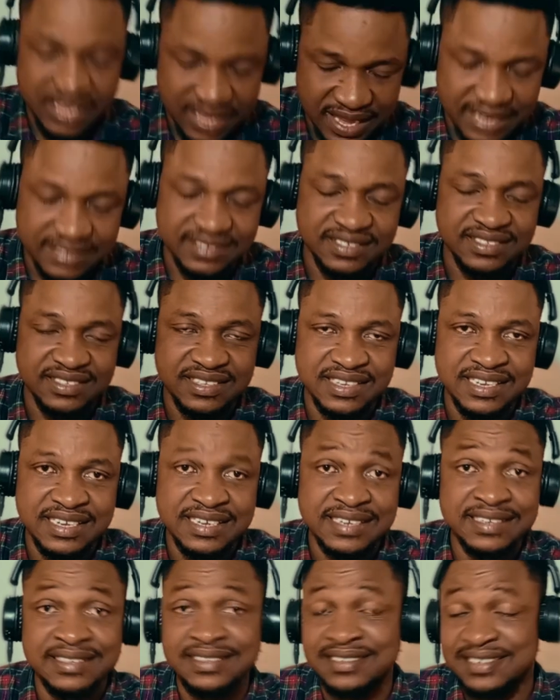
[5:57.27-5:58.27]
Yes,
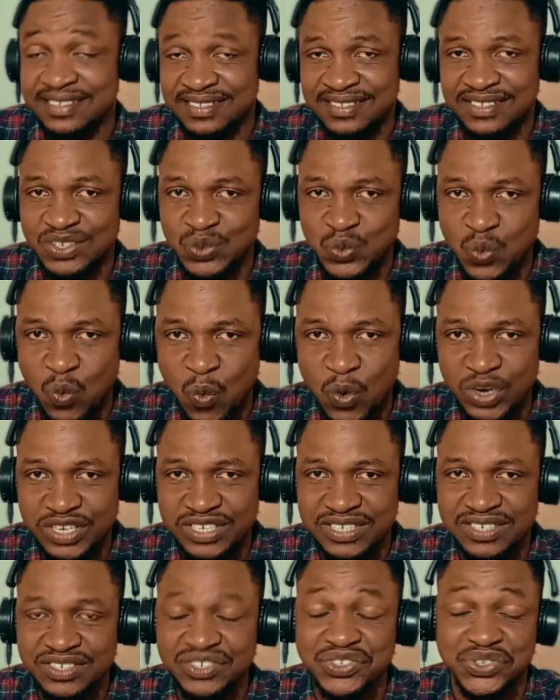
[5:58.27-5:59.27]
this is
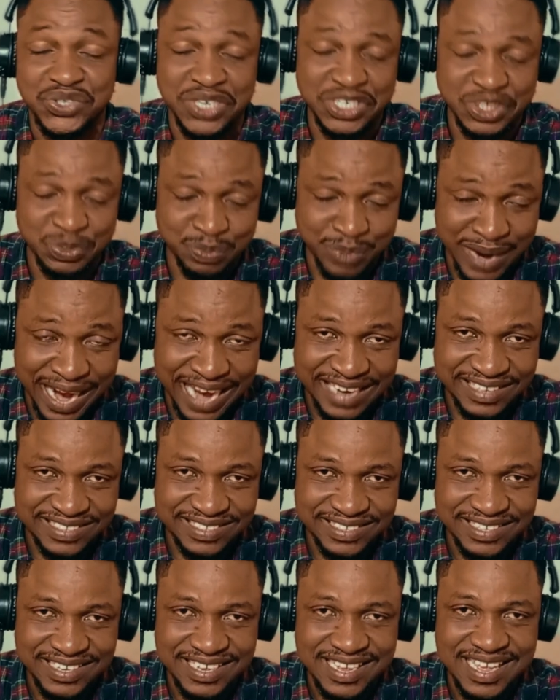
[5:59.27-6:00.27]
what transpired
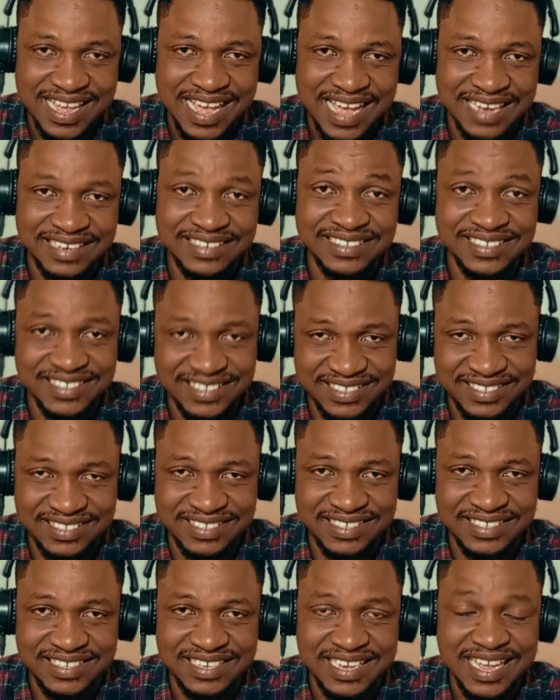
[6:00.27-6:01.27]
and
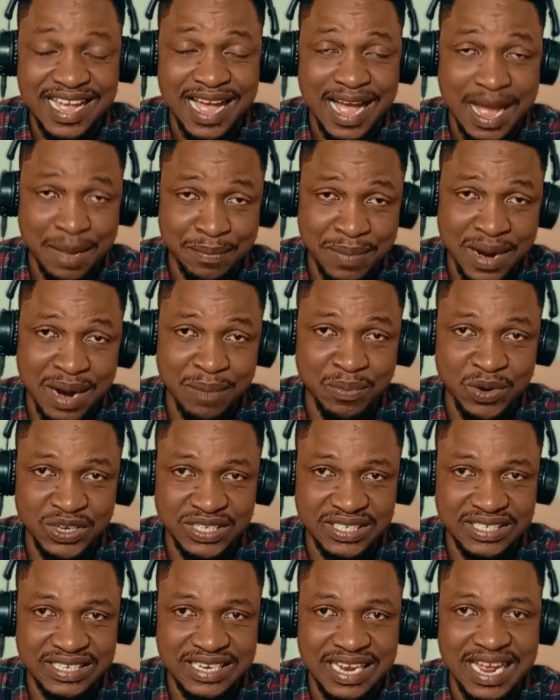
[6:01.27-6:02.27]
easy about
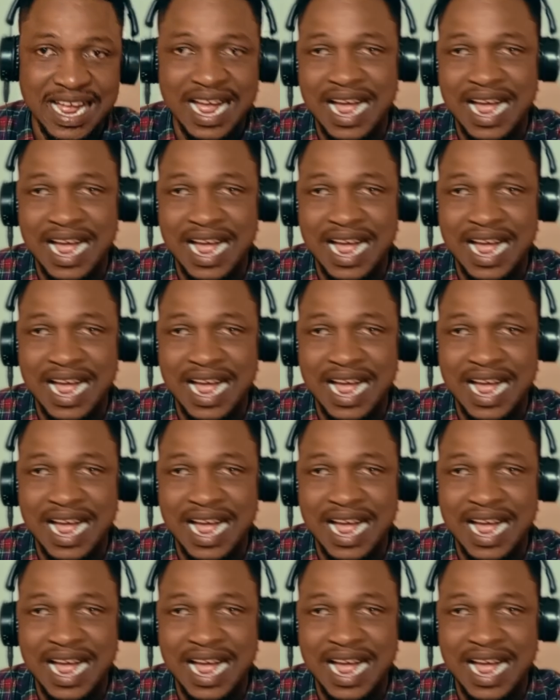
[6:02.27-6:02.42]
appointing